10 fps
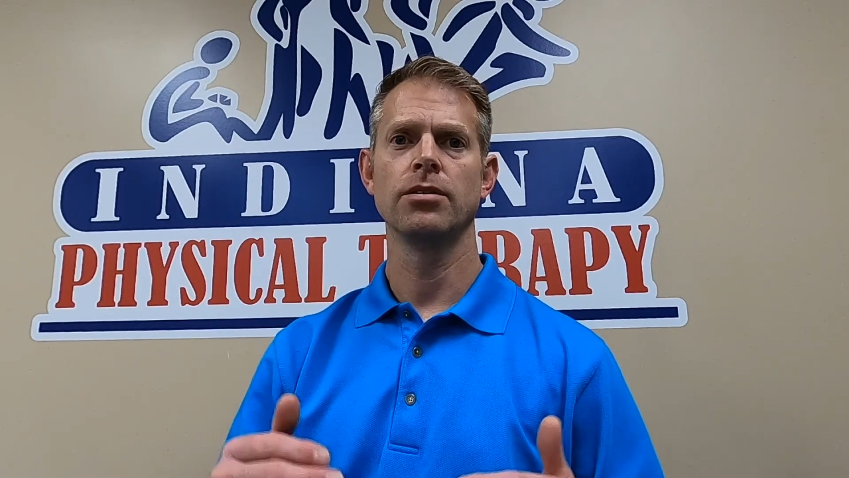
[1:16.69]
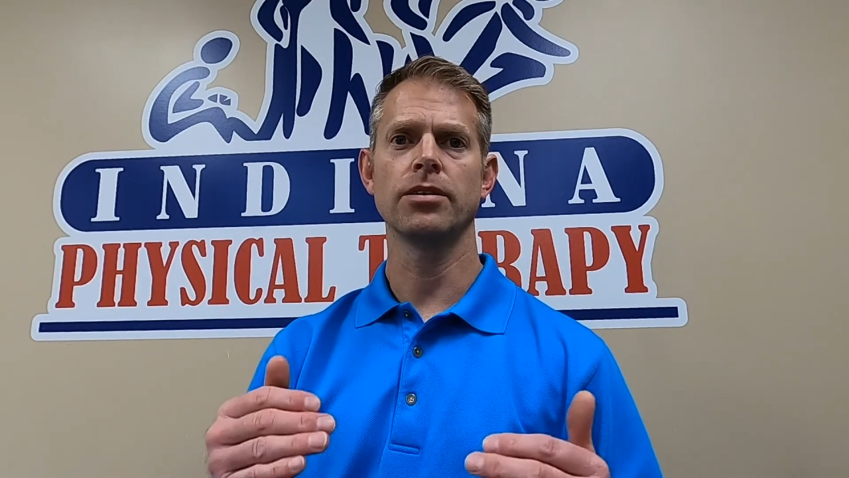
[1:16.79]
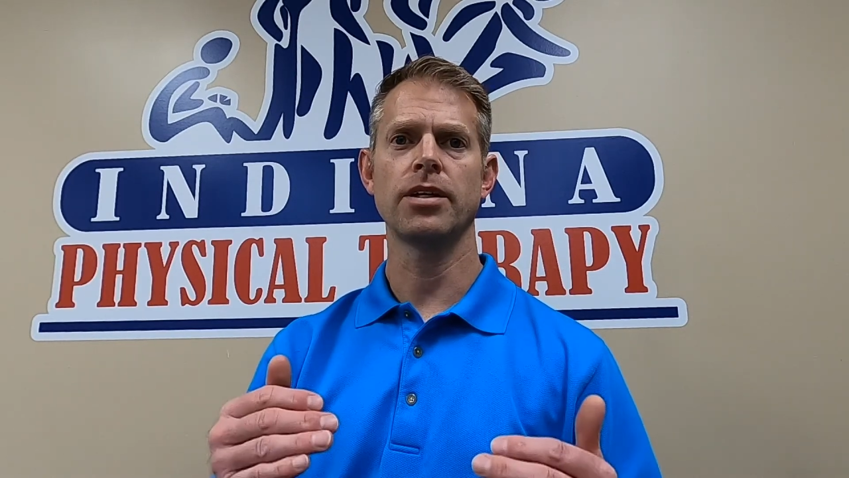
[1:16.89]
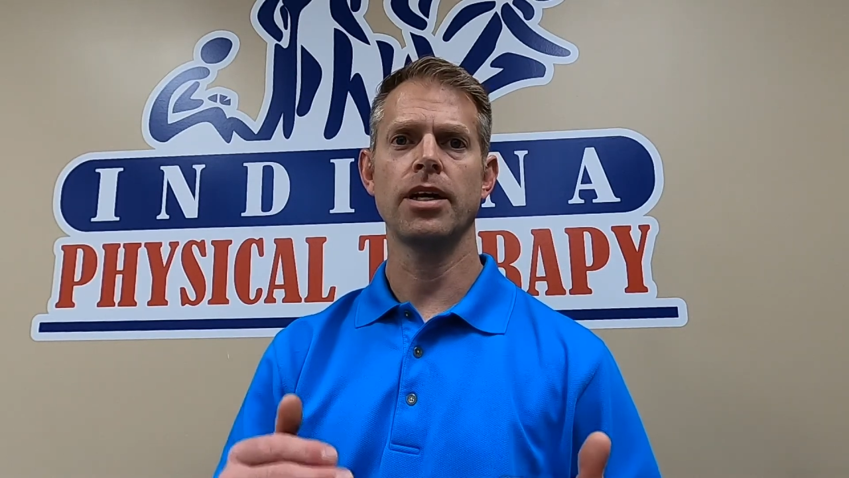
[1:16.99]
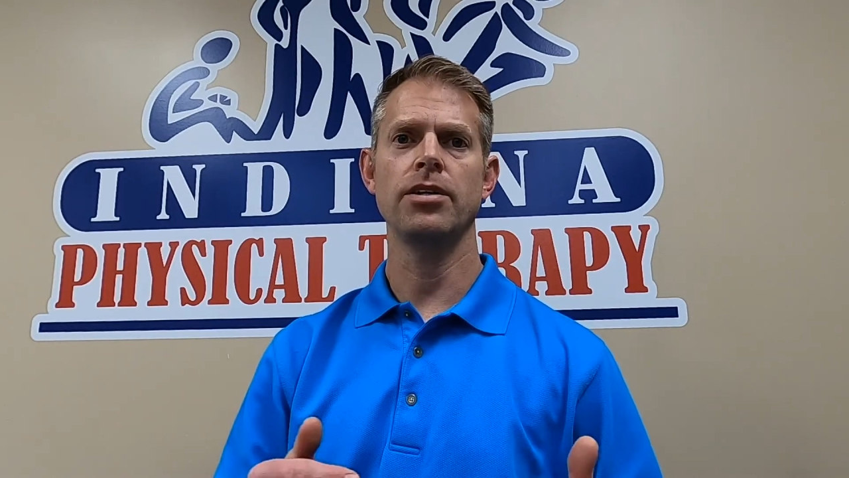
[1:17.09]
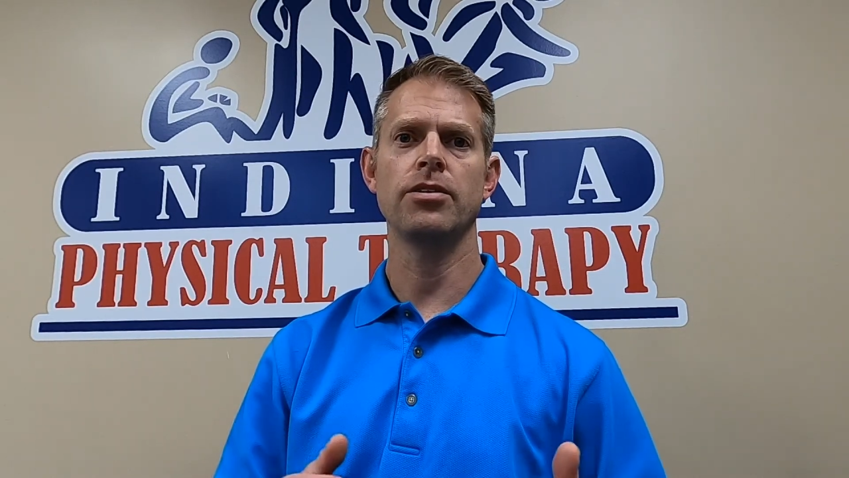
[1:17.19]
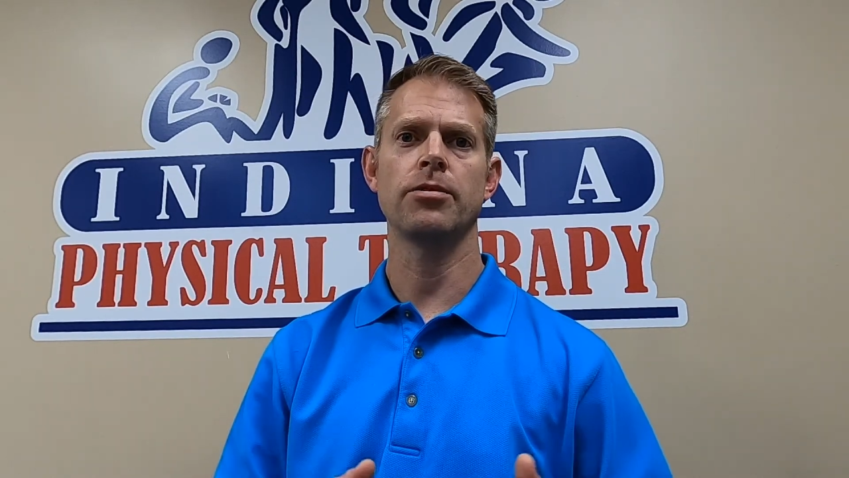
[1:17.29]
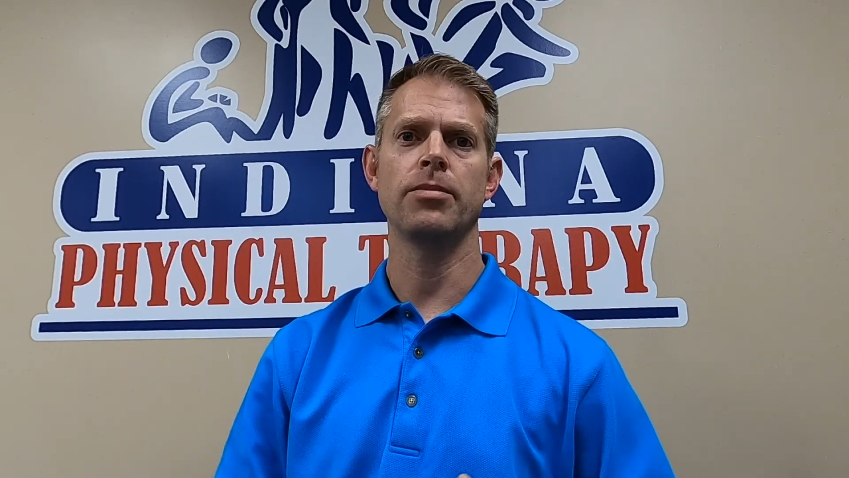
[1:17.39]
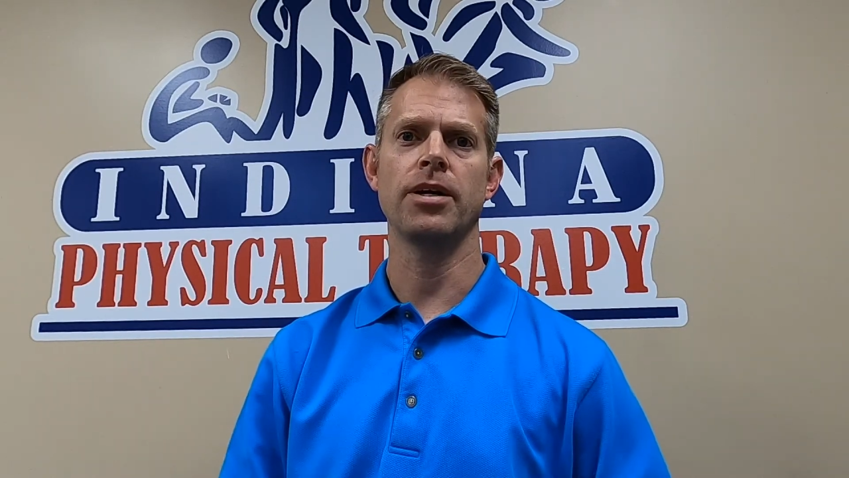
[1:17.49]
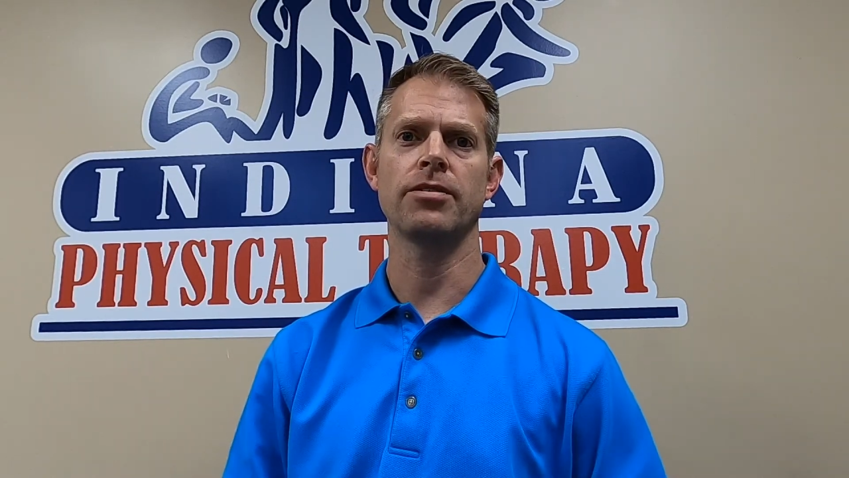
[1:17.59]
look at how you
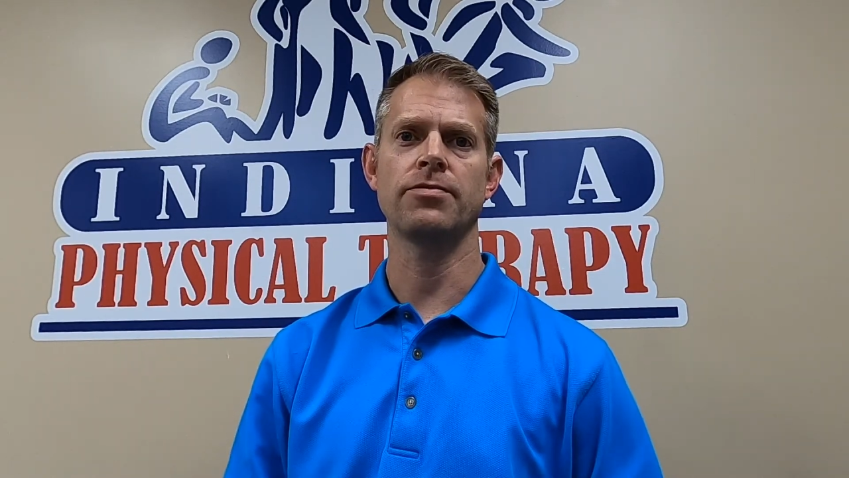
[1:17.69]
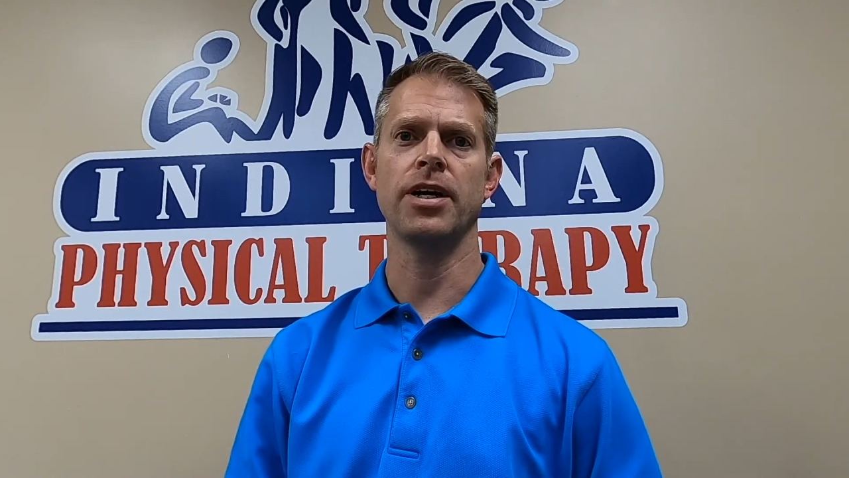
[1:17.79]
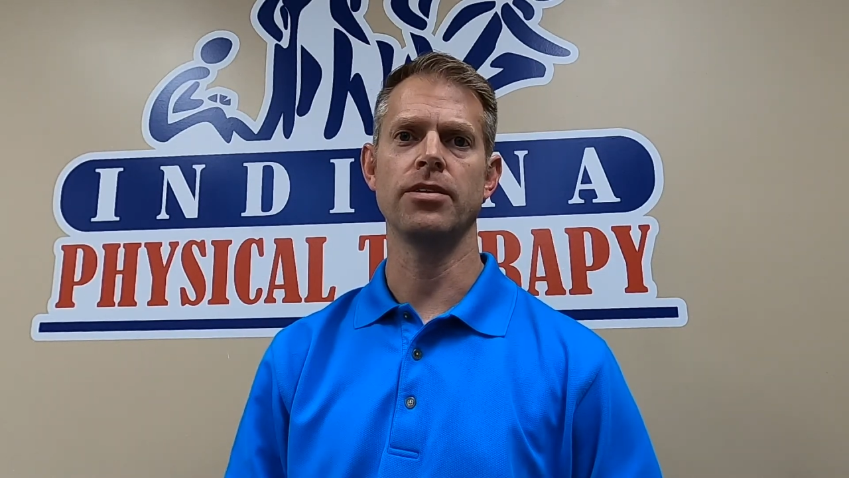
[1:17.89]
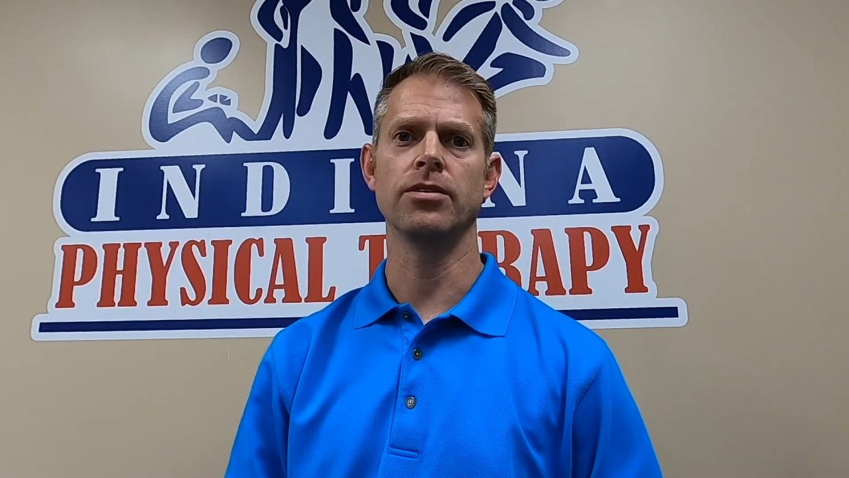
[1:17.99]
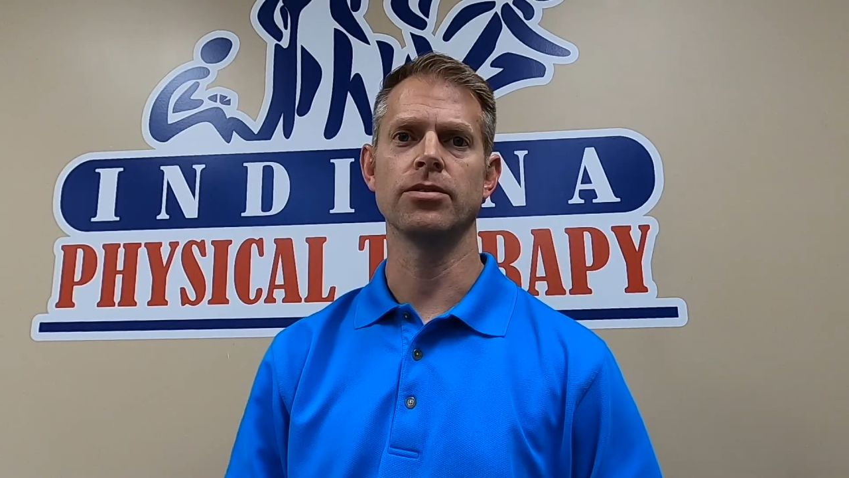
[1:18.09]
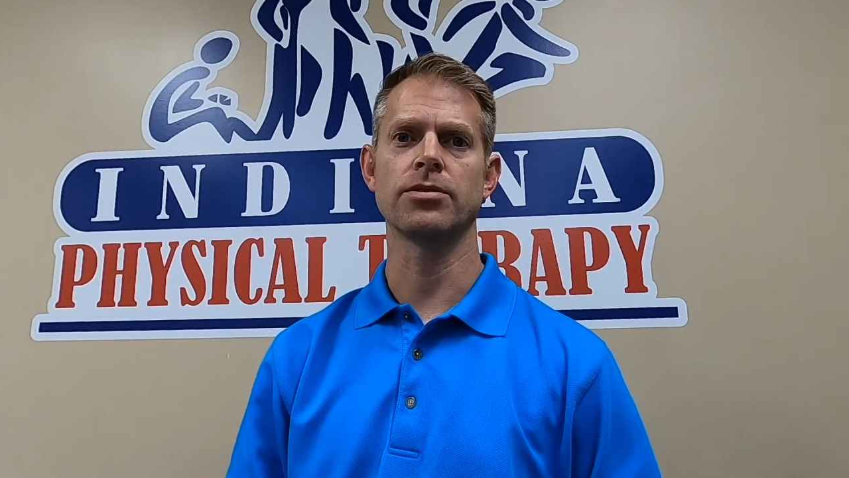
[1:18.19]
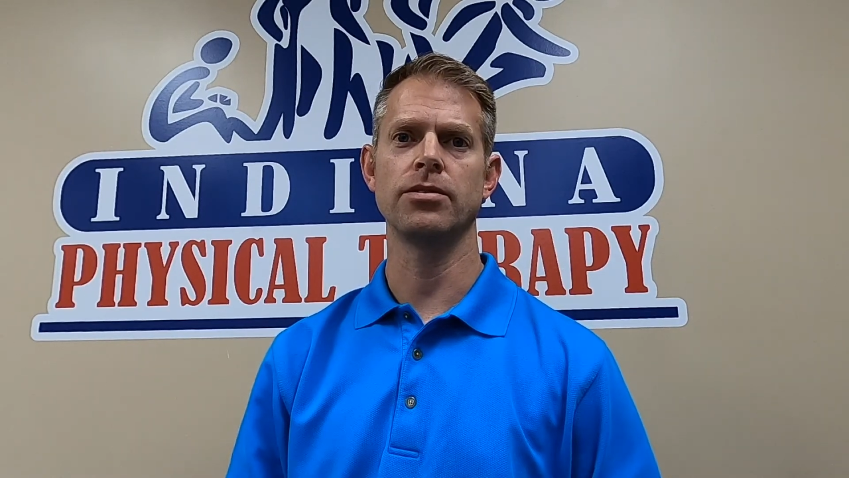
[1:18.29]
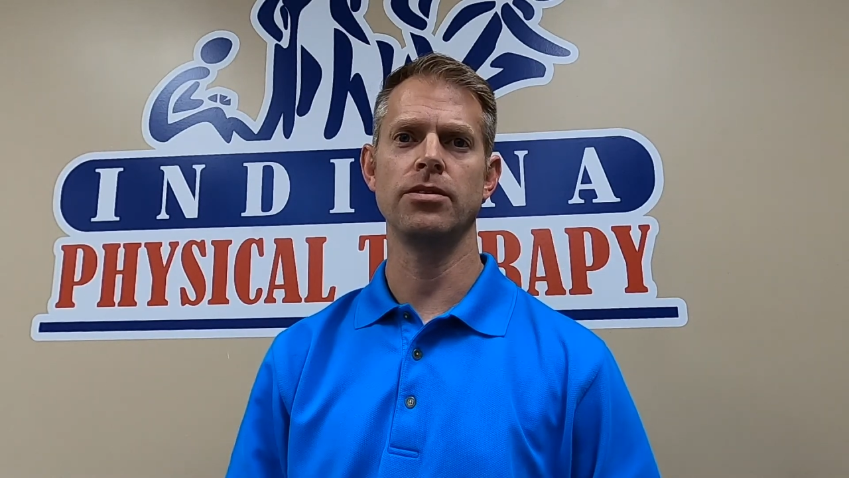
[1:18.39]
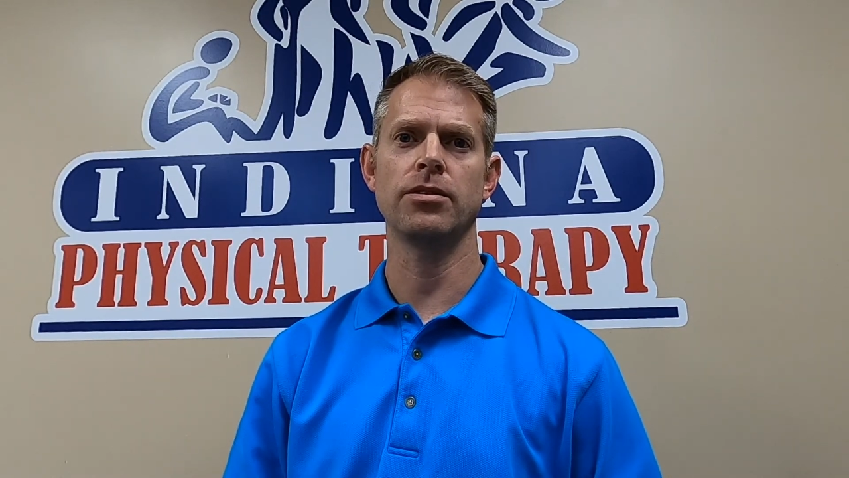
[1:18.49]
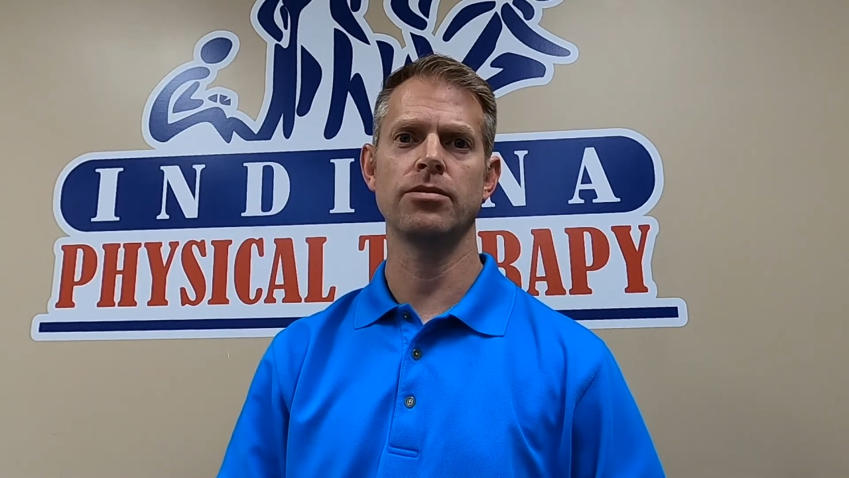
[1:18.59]
can modify those so
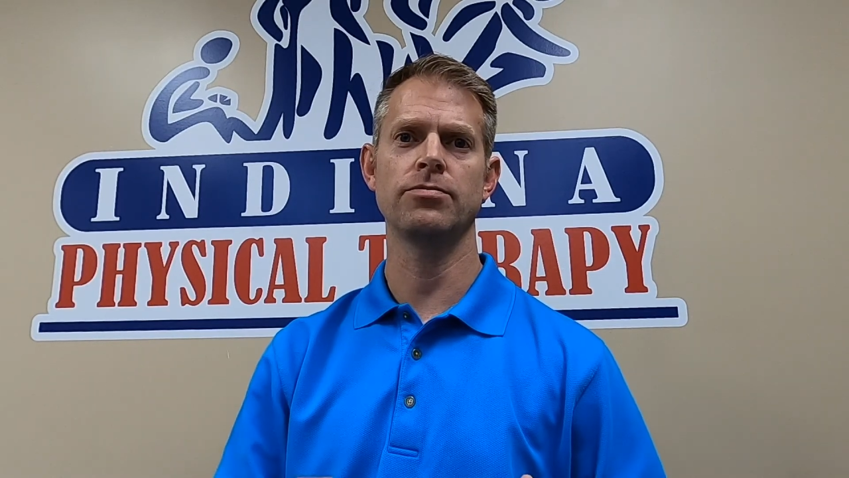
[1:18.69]
that you can